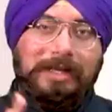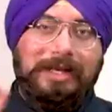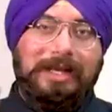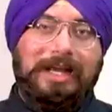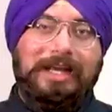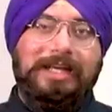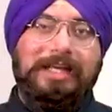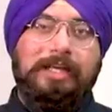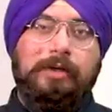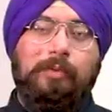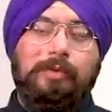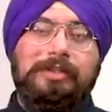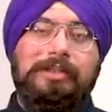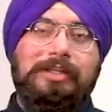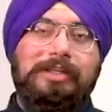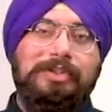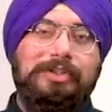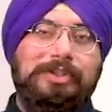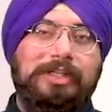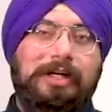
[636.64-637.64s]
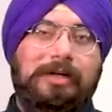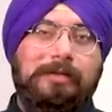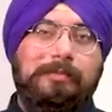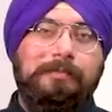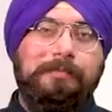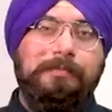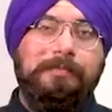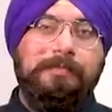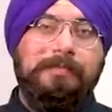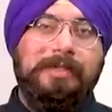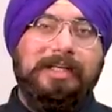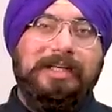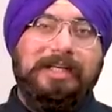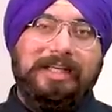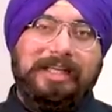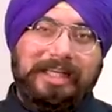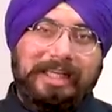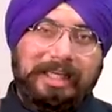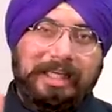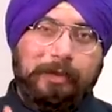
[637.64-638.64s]
aligning with Russia.
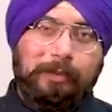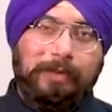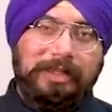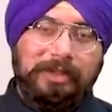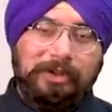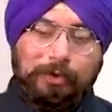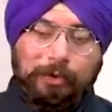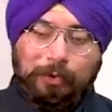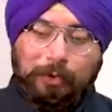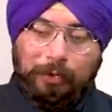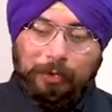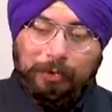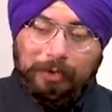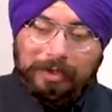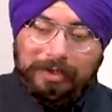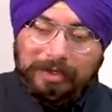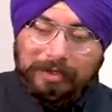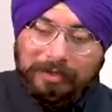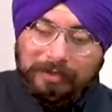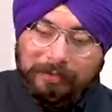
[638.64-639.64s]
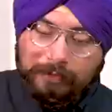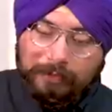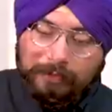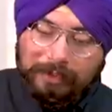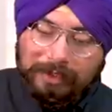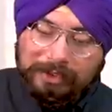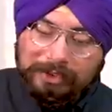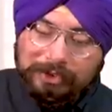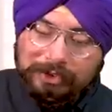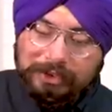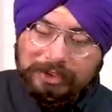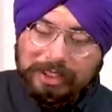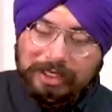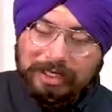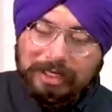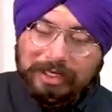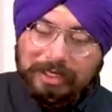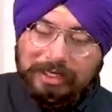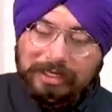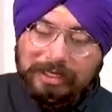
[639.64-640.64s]
Even though
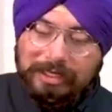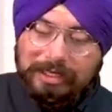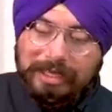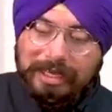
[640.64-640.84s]
Russia